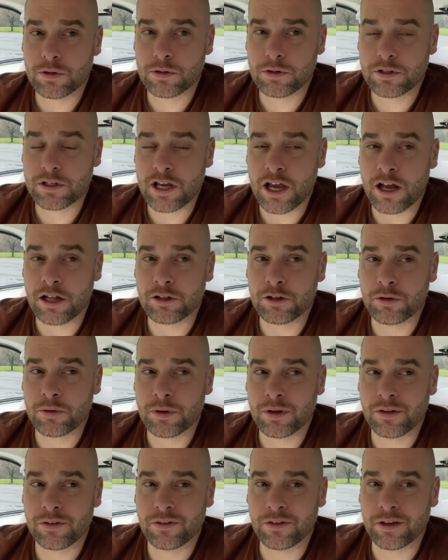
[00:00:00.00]
Tallow
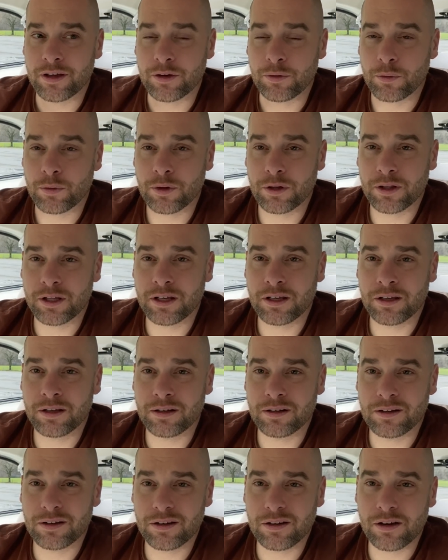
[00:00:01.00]
is like really
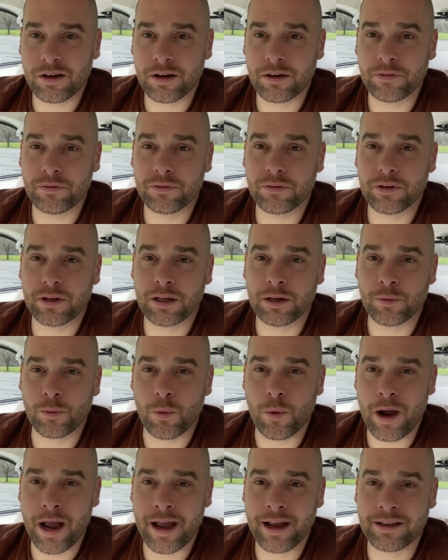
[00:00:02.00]
tough and
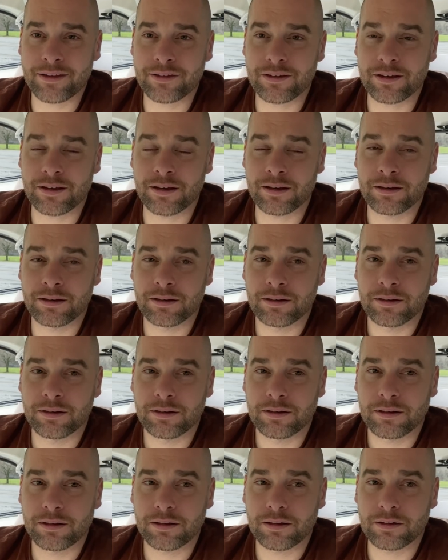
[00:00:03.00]
waxy.
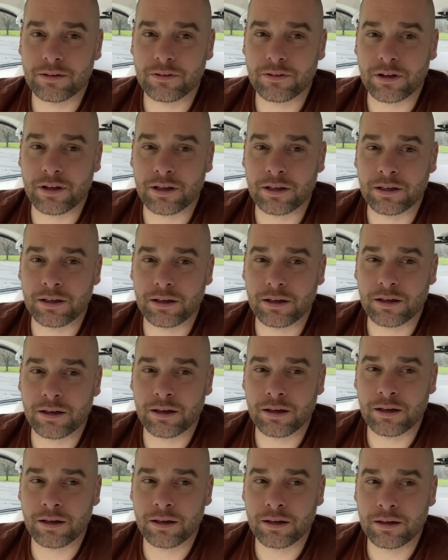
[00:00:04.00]
It's like
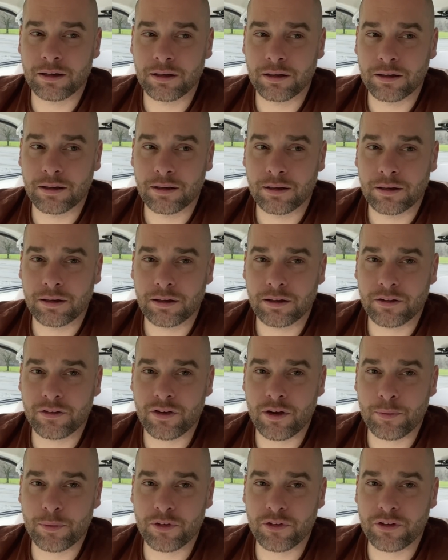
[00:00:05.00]
it's
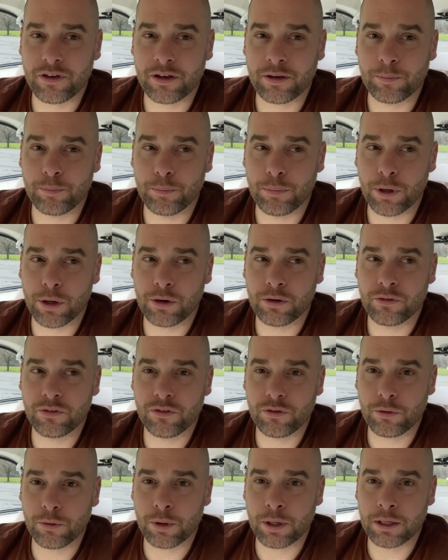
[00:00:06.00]
almost like bird
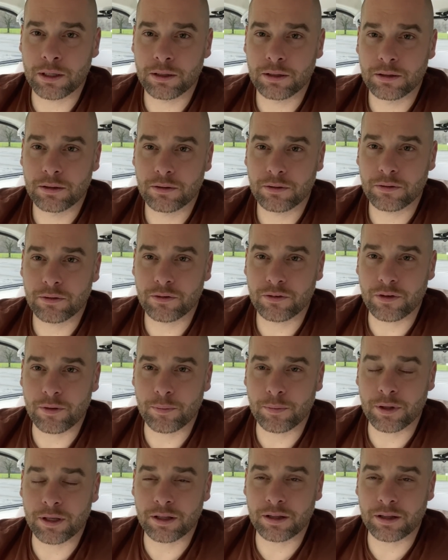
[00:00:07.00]
suet or something like